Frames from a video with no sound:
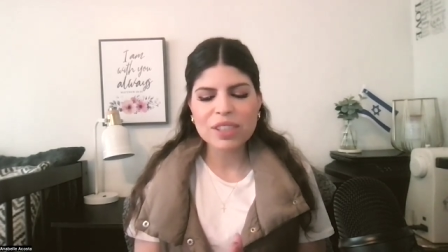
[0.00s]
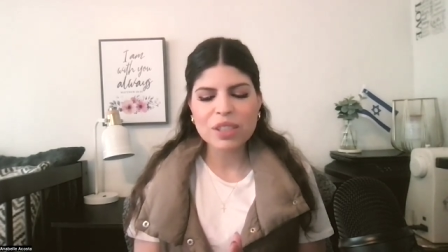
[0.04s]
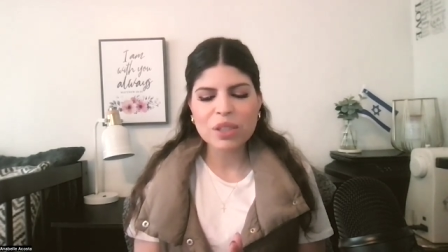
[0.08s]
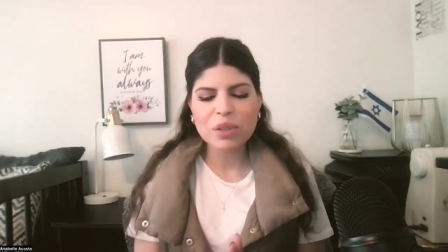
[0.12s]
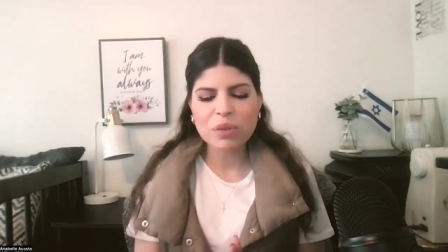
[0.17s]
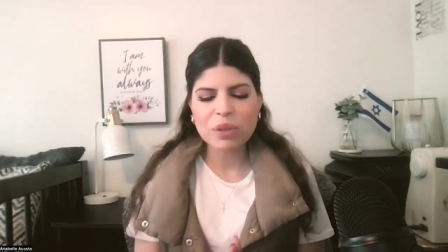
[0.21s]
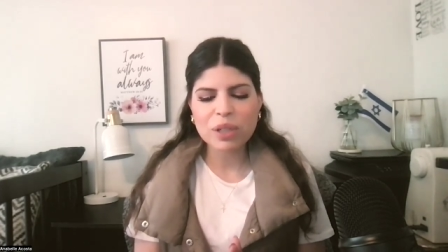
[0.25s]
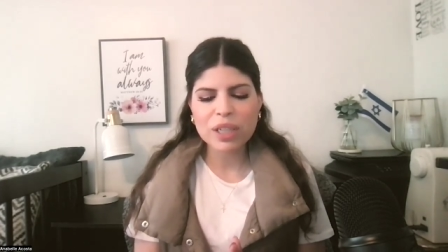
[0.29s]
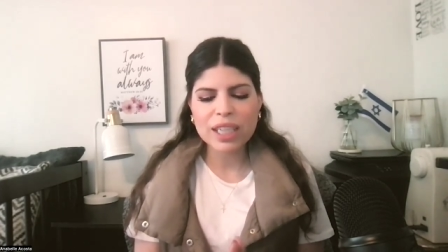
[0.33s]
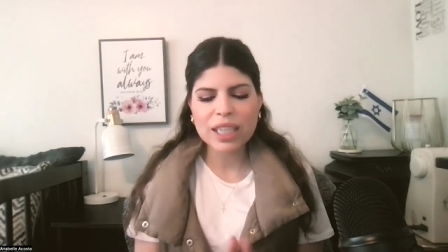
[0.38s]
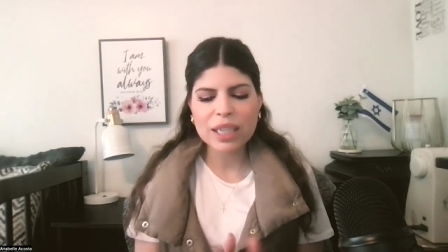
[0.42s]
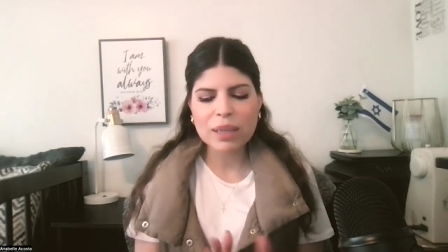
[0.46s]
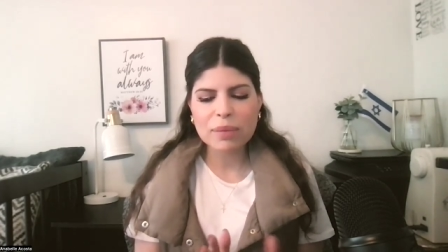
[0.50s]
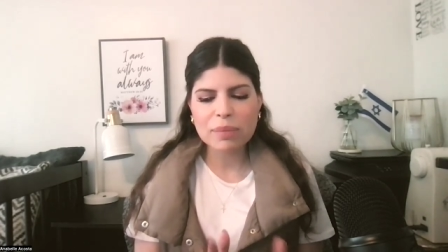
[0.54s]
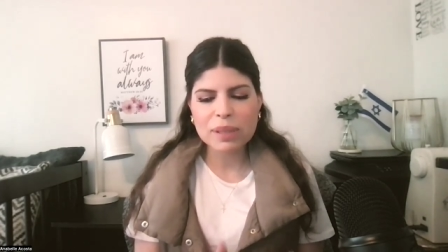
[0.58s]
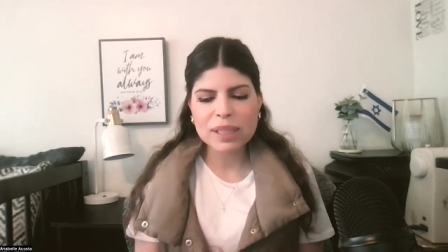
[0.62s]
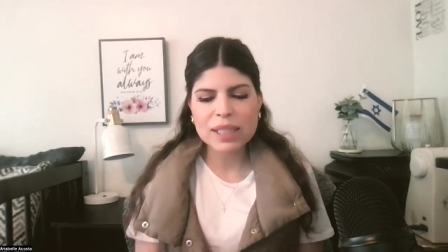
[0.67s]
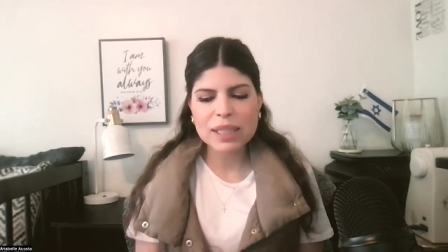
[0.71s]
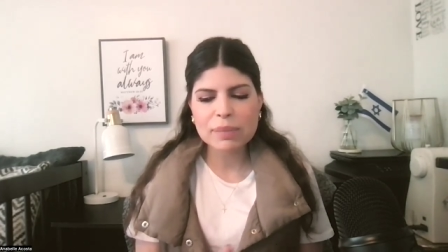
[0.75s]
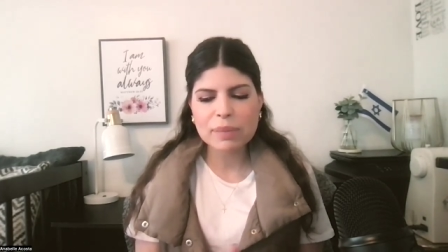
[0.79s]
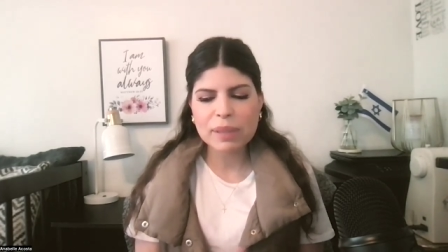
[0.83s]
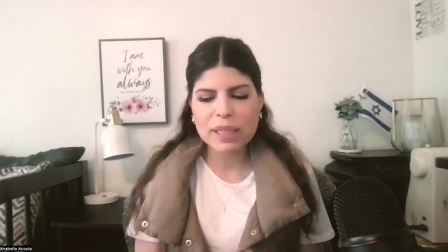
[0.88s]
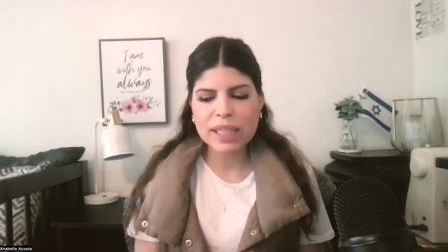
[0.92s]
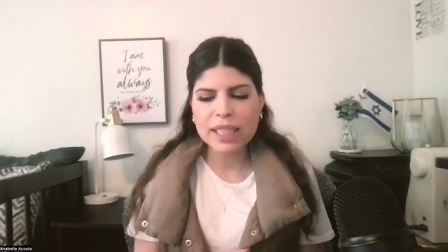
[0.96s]
So we're going to
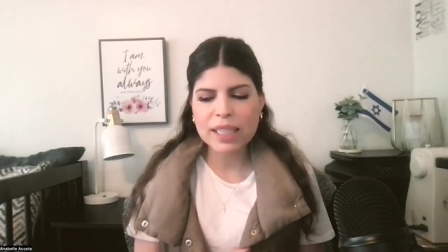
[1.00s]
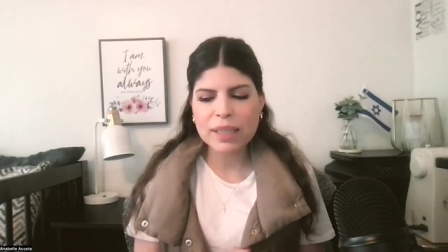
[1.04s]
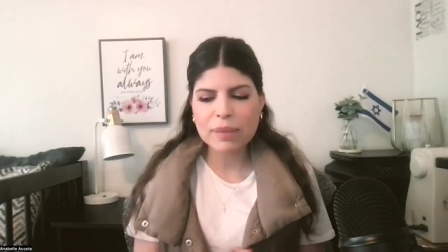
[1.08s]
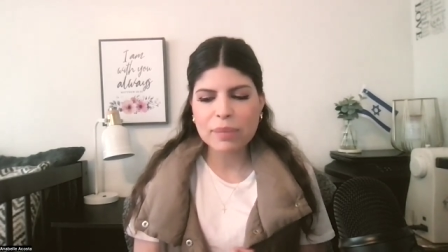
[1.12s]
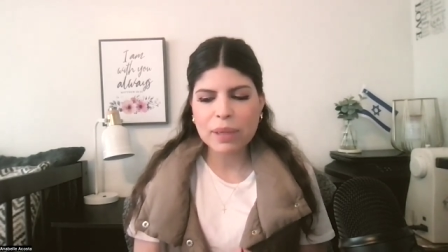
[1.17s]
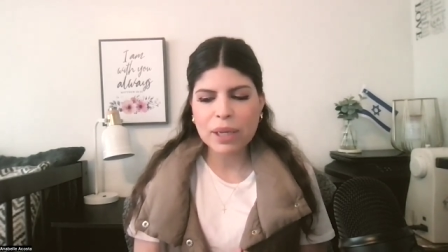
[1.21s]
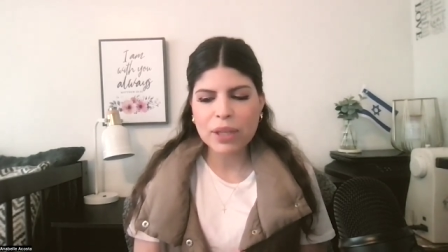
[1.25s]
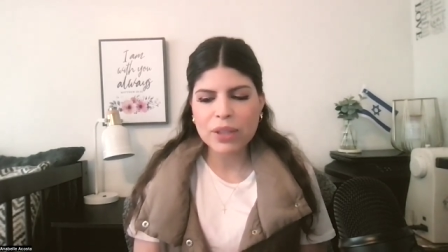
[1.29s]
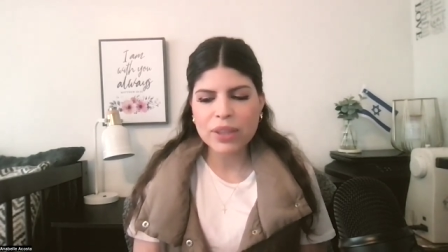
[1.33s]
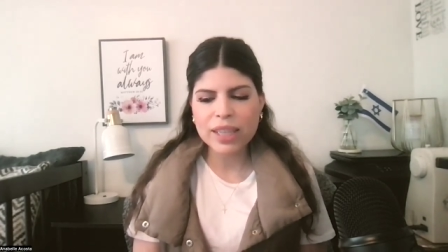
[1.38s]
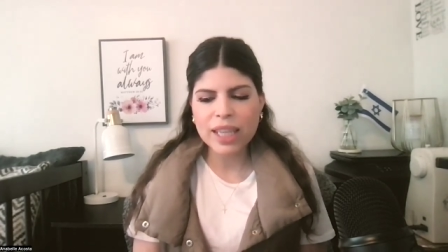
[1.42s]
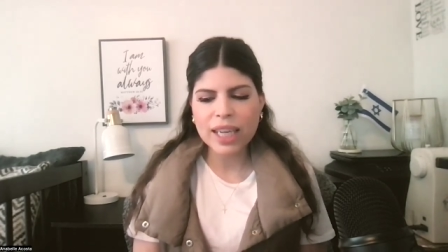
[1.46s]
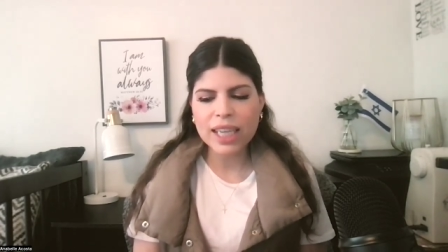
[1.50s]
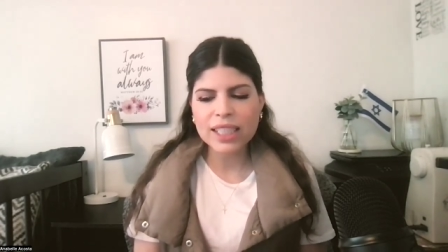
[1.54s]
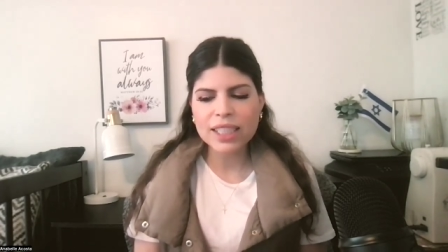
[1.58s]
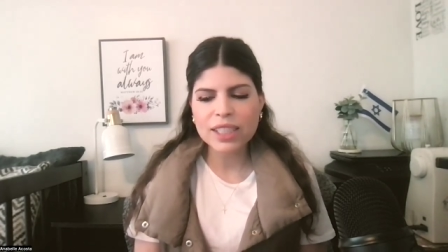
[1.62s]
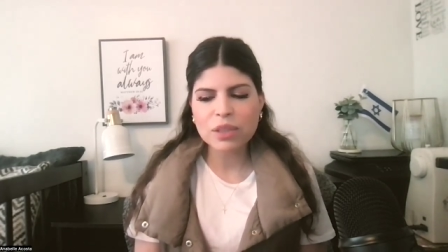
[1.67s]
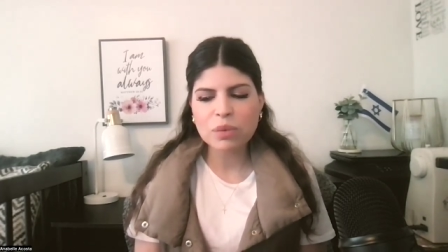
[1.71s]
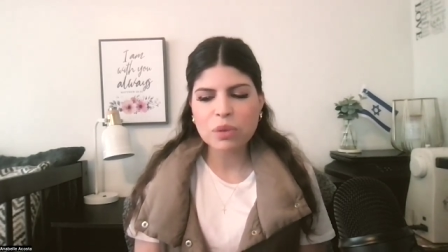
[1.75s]
be speaking about that.